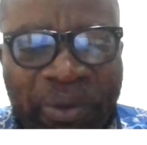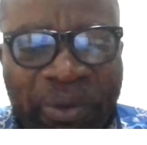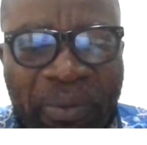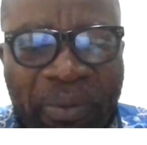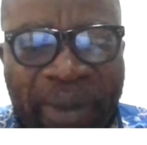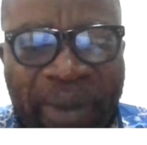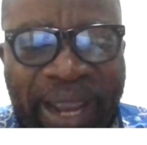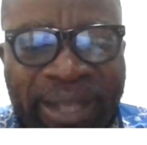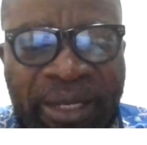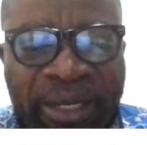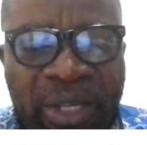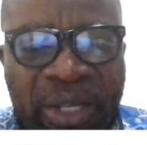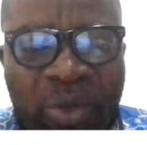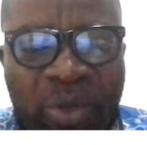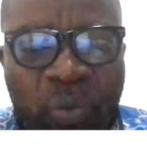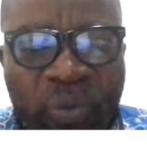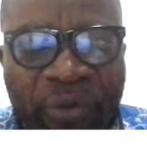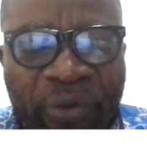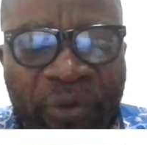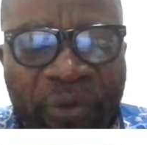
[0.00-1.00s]
All right.
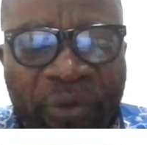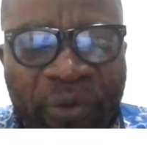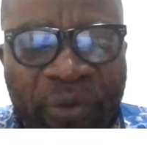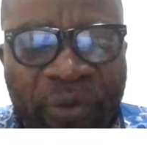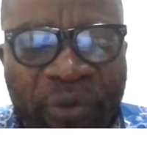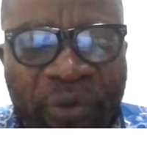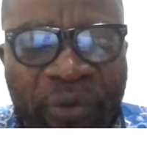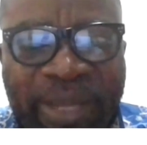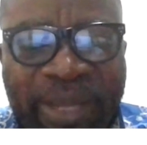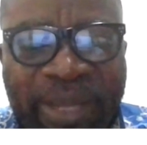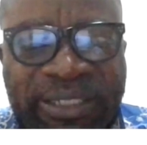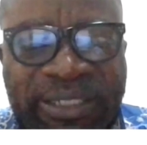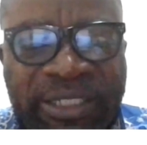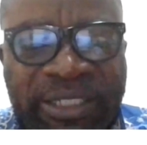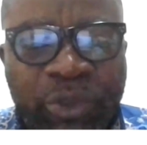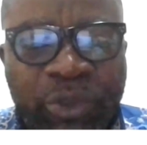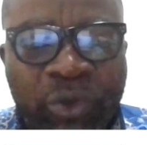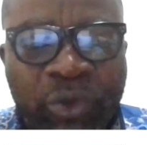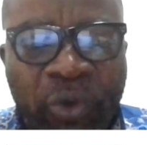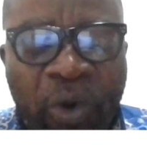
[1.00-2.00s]
We vote government
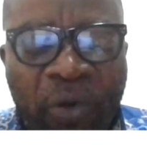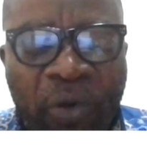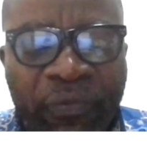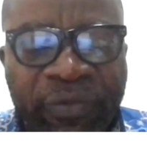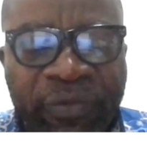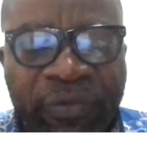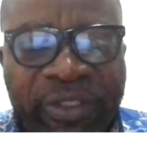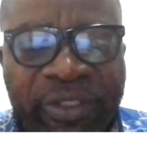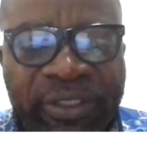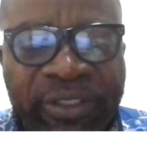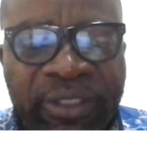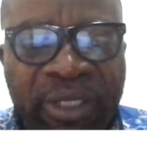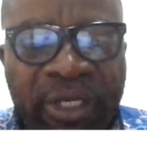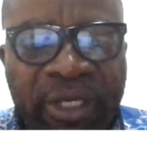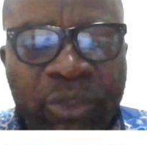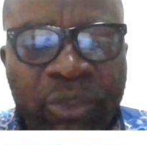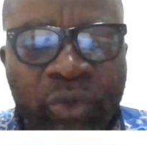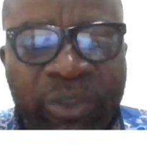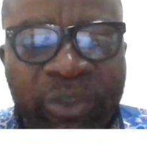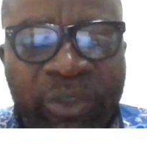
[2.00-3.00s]
into office
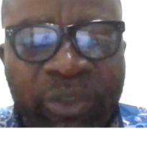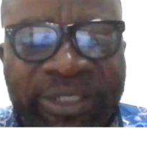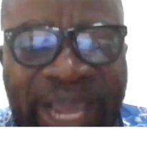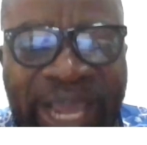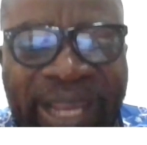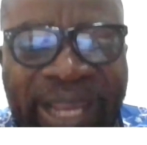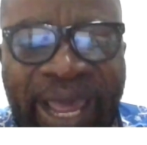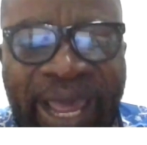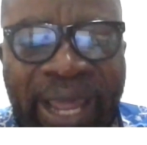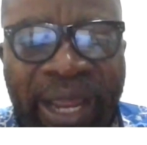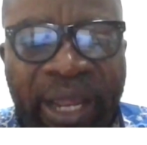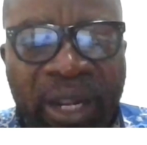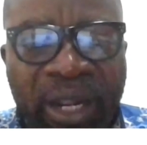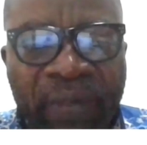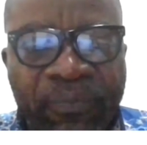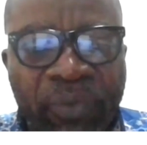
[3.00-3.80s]
to take care